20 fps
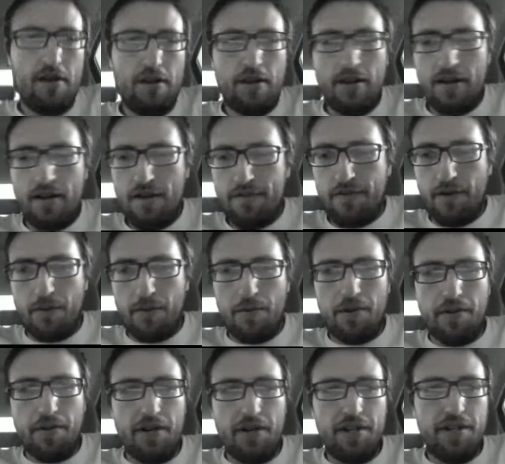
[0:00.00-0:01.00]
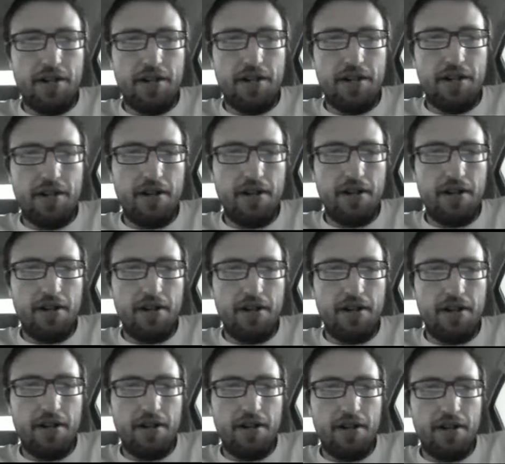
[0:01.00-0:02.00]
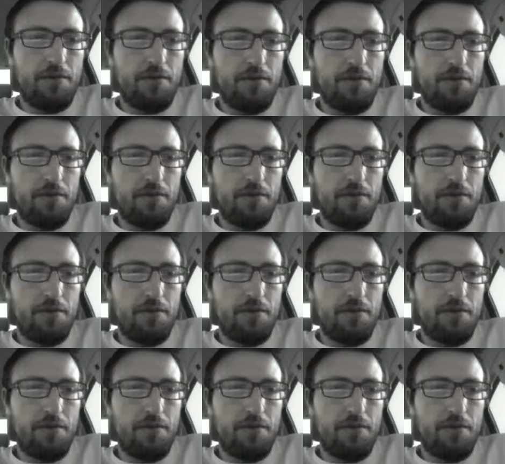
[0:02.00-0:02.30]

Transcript: I want to identify which one.